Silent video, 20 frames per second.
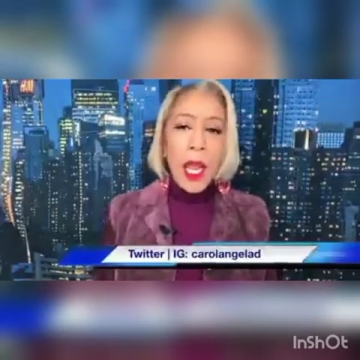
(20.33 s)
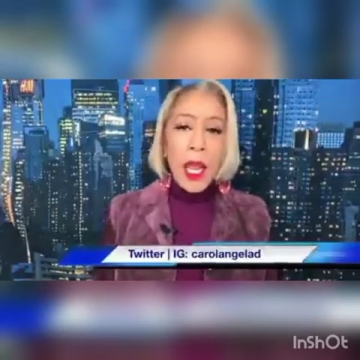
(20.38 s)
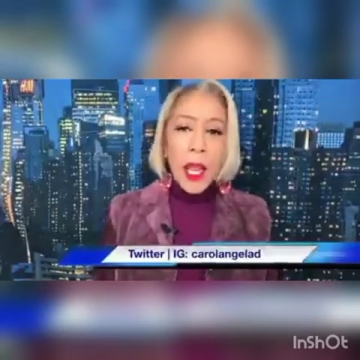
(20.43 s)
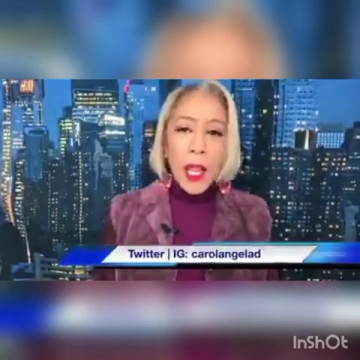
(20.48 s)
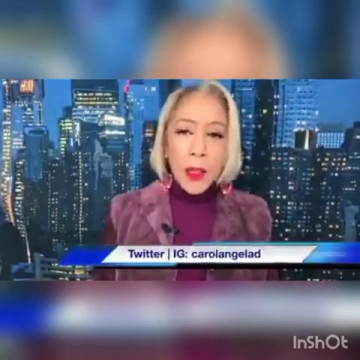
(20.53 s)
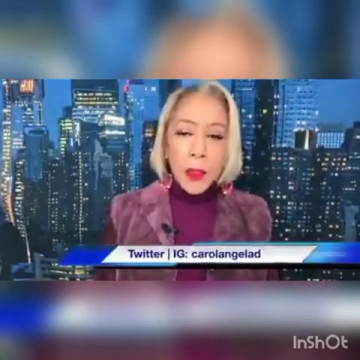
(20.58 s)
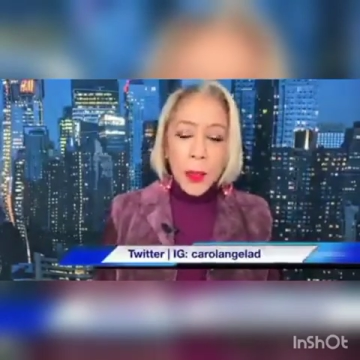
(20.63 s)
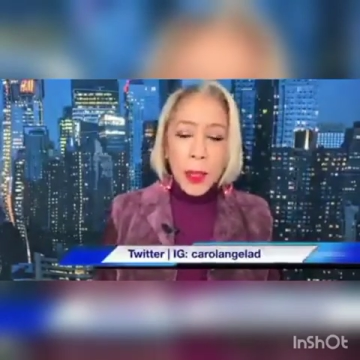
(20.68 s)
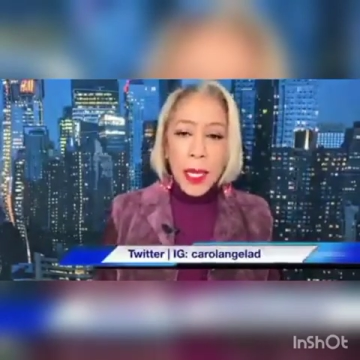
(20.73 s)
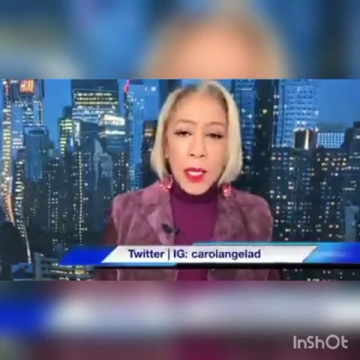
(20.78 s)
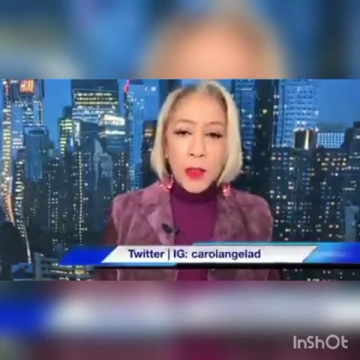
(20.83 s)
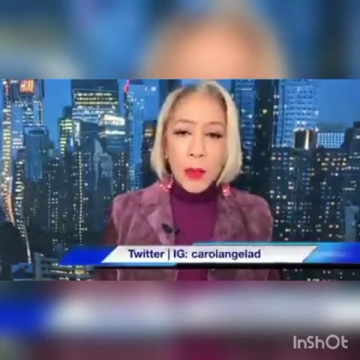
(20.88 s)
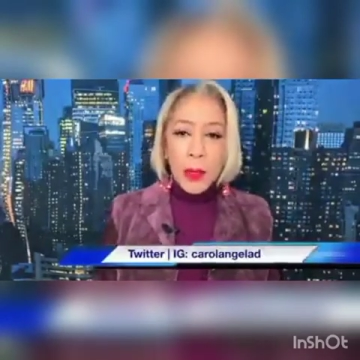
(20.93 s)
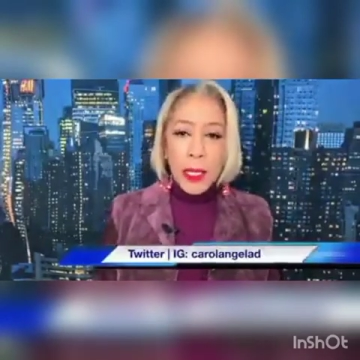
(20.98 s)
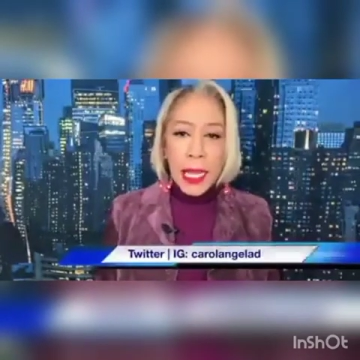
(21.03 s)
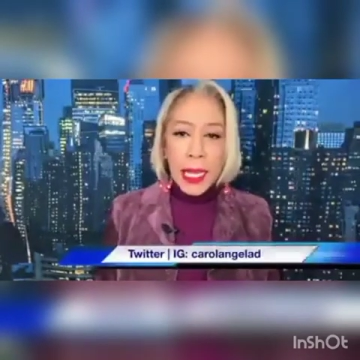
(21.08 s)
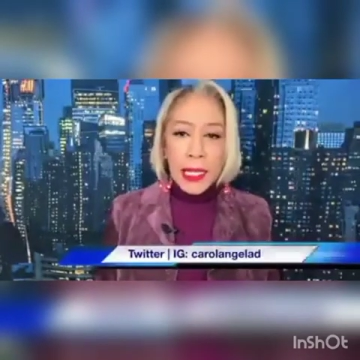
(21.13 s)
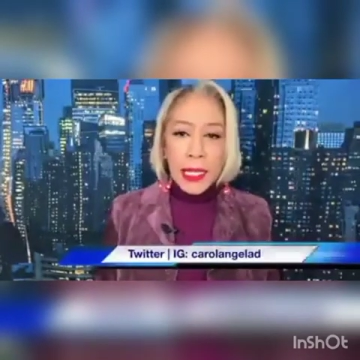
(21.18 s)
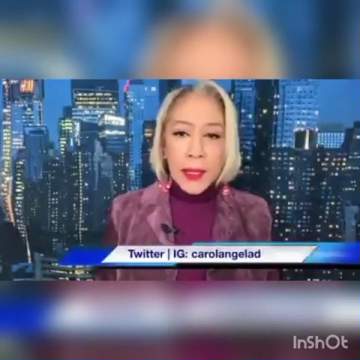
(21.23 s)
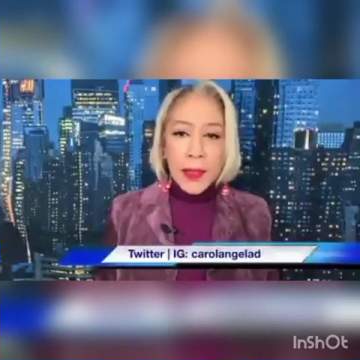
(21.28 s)

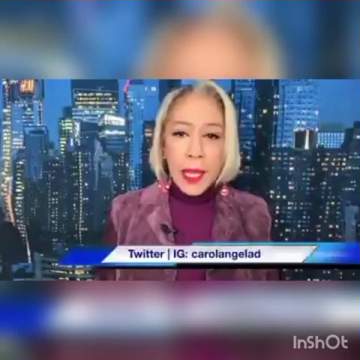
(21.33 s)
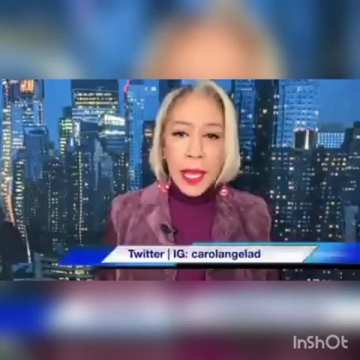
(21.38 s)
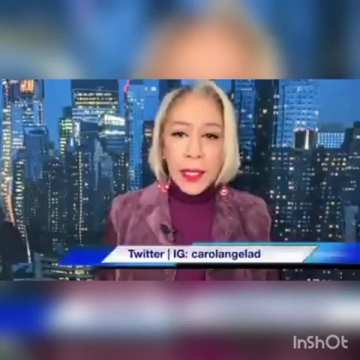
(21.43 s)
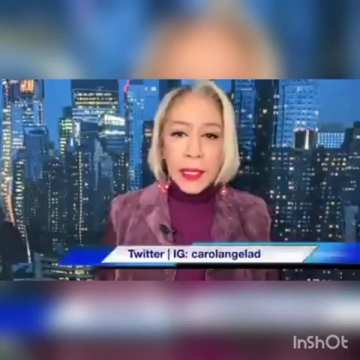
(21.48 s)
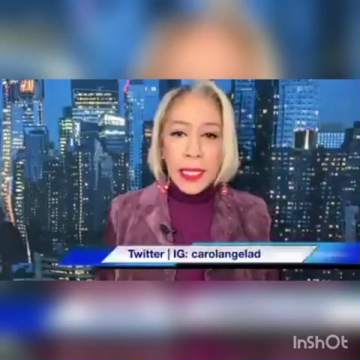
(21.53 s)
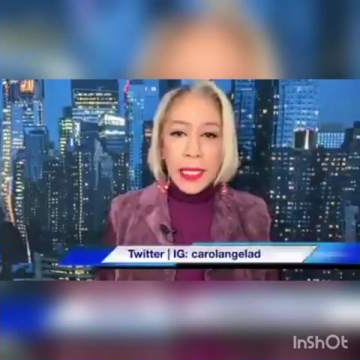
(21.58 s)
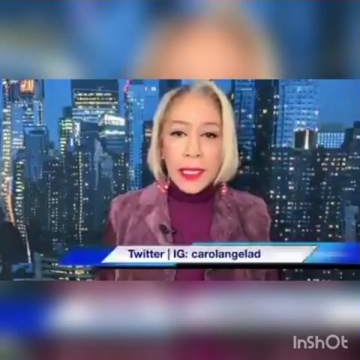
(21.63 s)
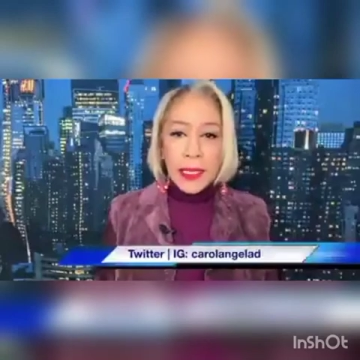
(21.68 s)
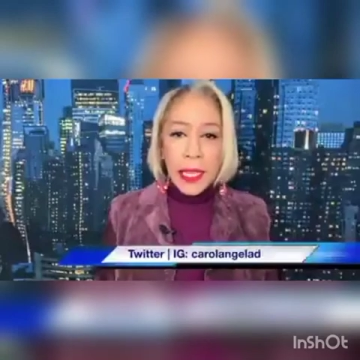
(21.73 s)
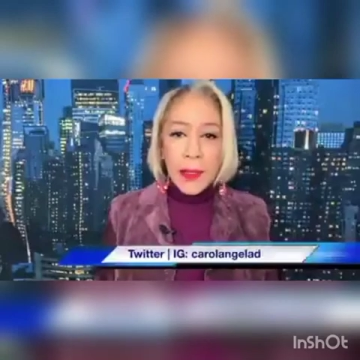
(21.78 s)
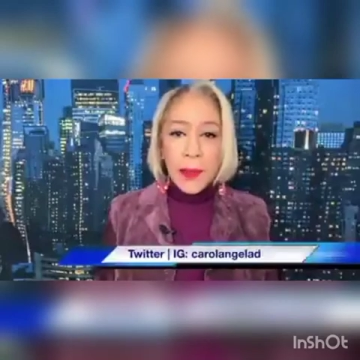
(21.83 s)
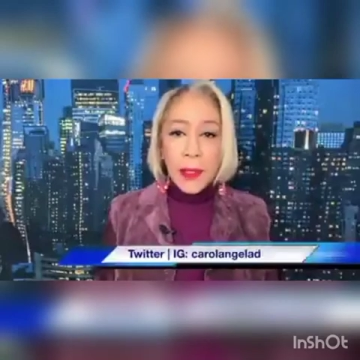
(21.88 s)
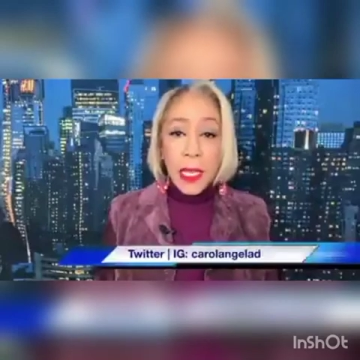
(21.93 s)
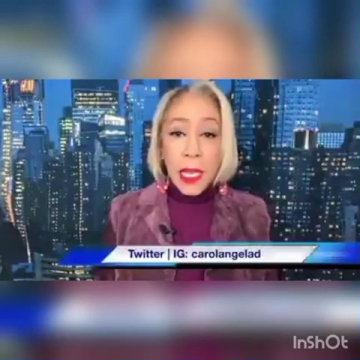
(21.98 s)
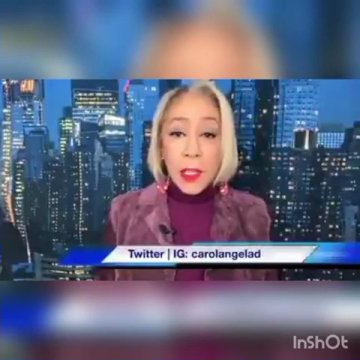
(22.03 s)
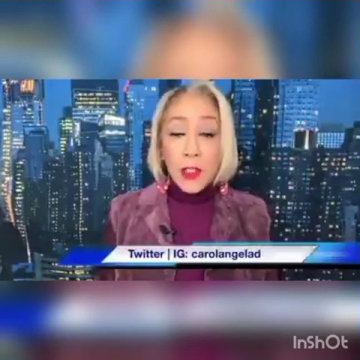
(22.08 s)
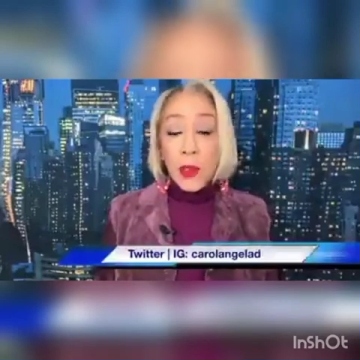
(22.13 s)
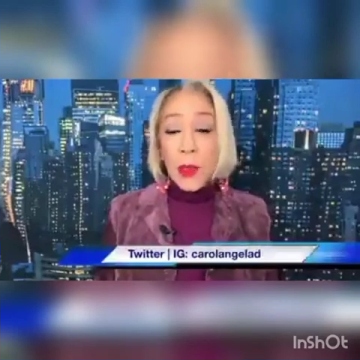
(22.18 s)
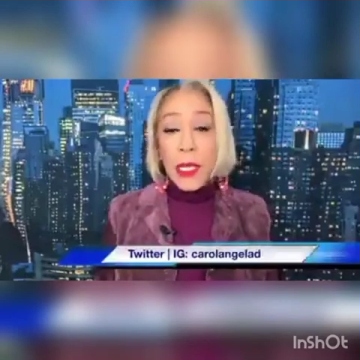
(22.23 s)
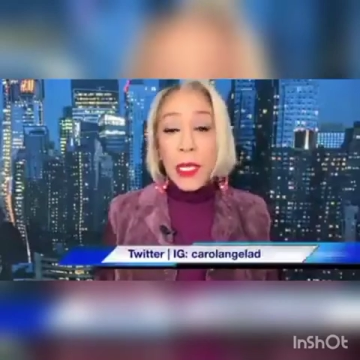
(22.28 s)

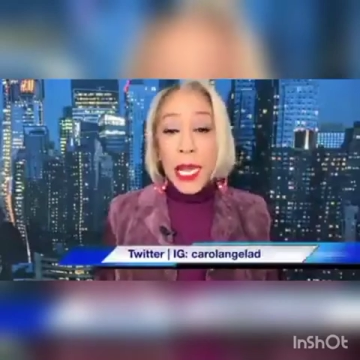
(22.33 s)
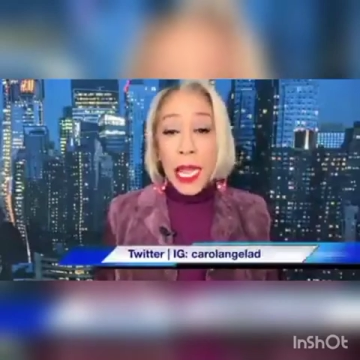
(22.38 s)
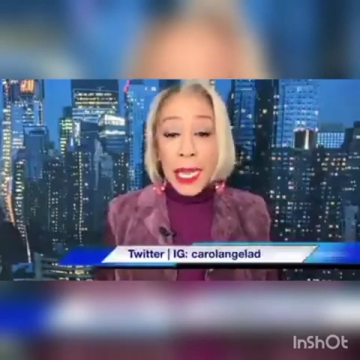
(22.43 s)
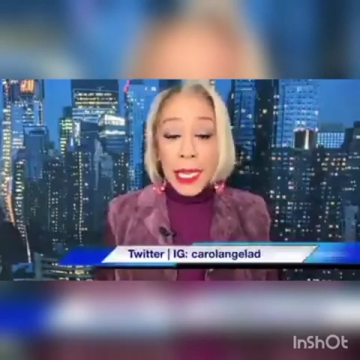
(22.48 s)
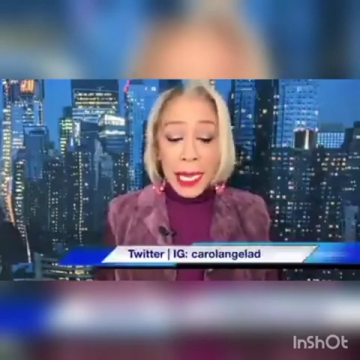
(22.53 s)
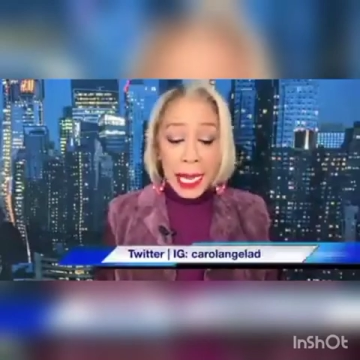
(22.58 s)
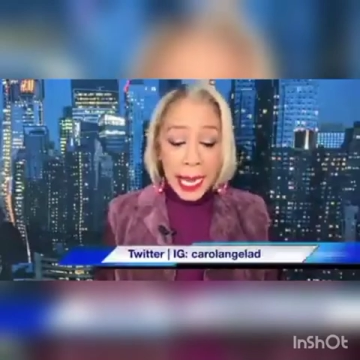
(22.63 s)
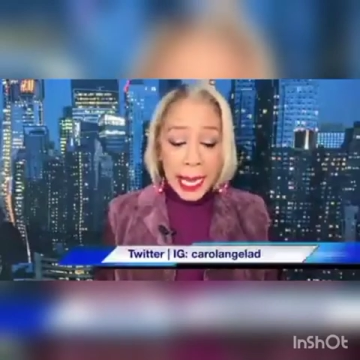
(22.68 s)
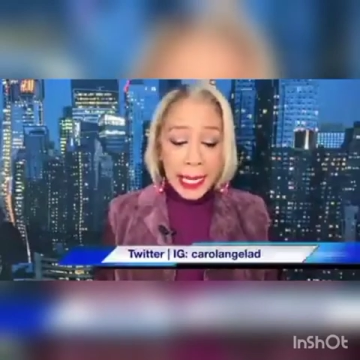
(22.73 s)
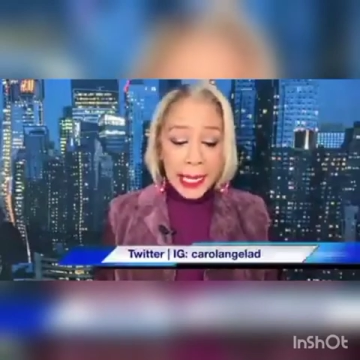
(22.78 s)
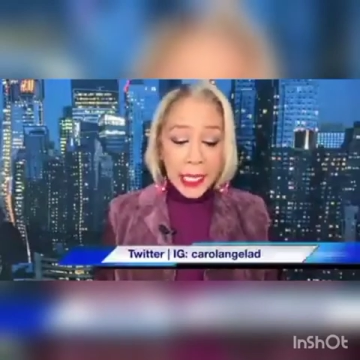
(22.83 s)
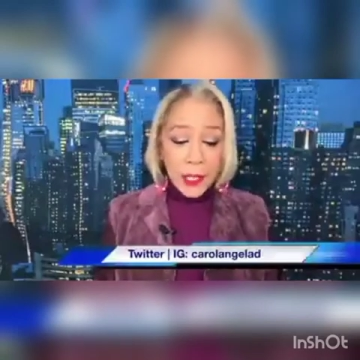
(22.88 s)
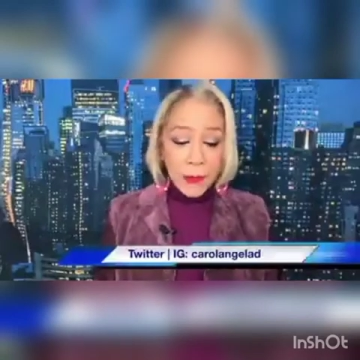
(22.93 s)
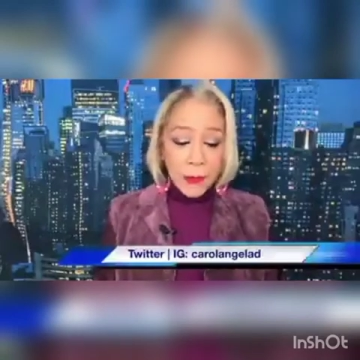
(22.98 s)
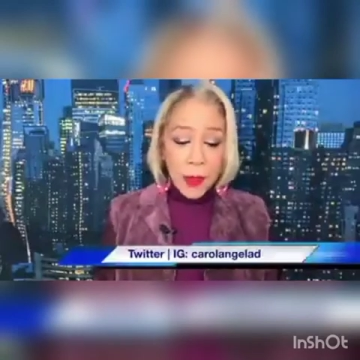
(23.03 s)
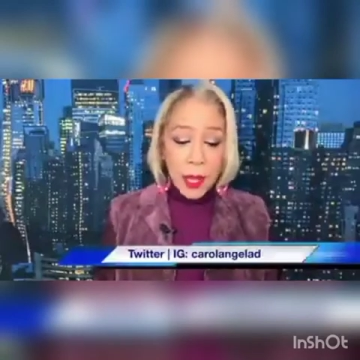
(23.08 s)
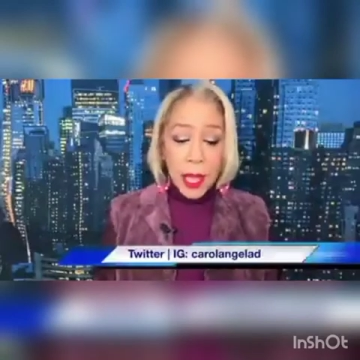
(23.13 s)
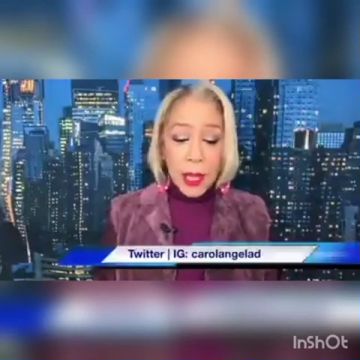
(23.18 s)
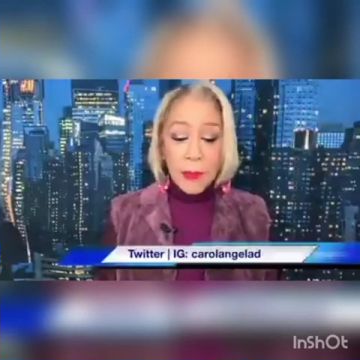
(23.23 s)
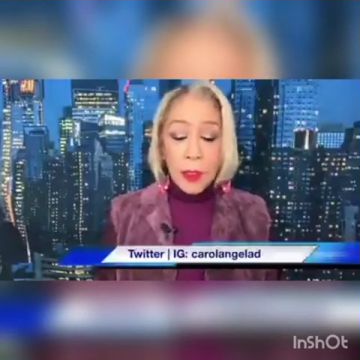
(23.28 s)

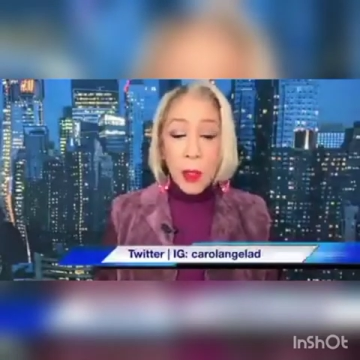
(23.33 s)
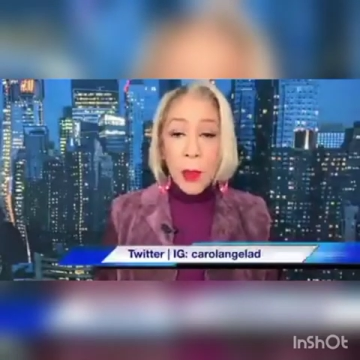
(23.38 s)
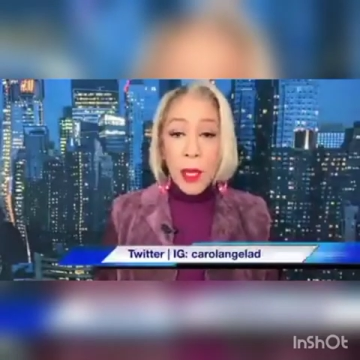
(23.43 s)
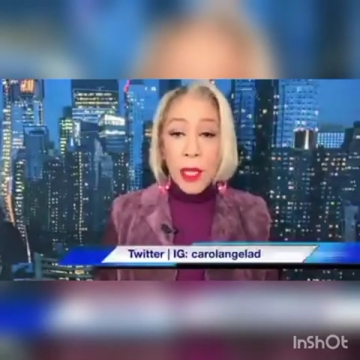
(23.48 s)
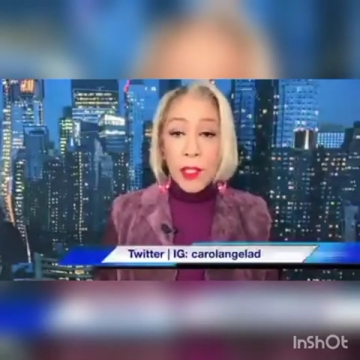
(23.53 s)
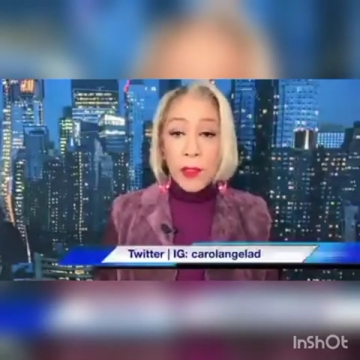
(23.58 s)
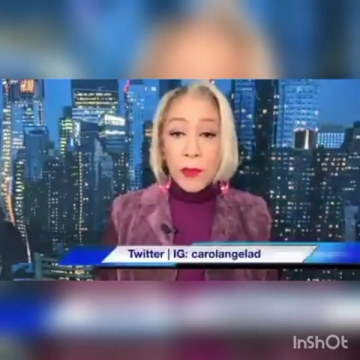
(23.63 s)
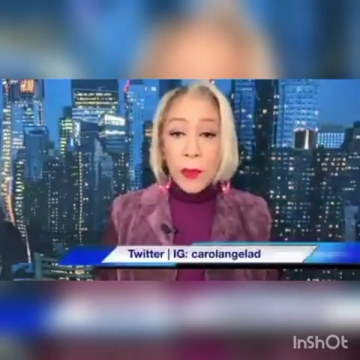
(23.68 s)
380,785 U.S.